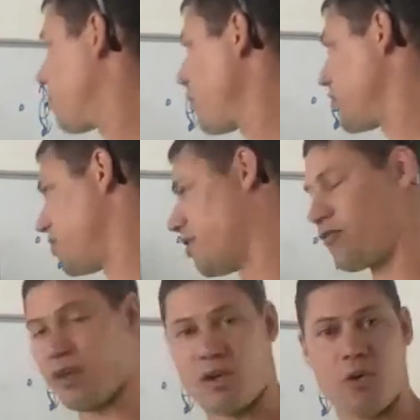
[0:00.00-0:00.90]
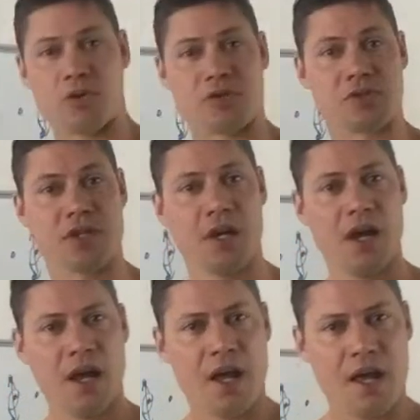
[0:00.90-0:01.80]
with different causes.
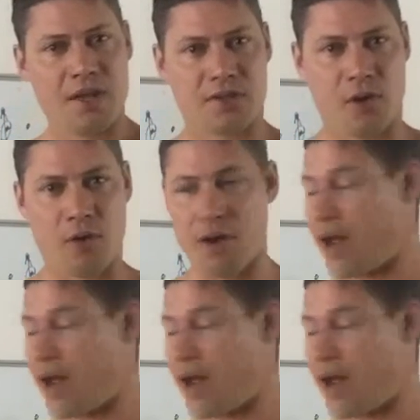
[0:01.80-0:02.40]
So